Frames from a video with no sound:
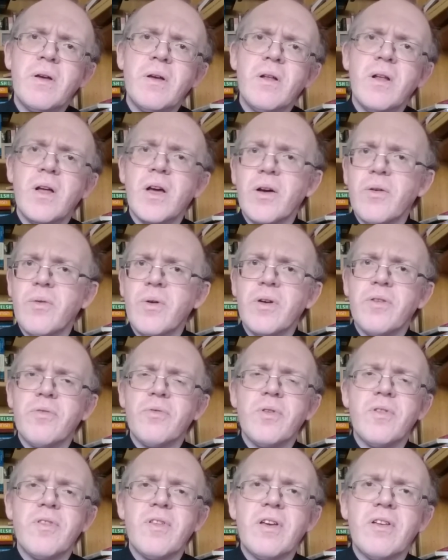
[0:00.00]
Likewise
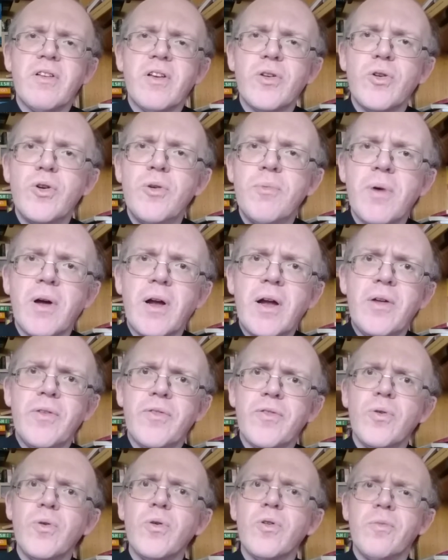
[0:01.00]
with things like
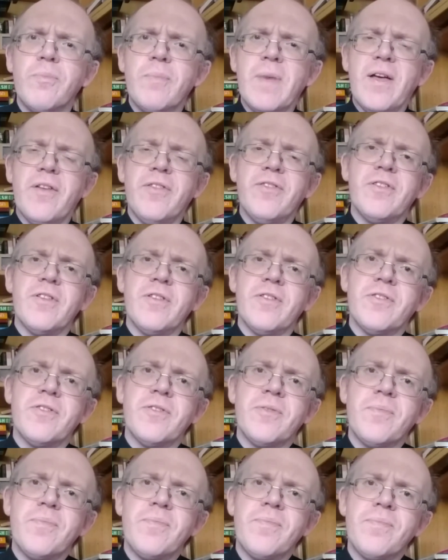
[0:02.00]
Couperin's organ masses.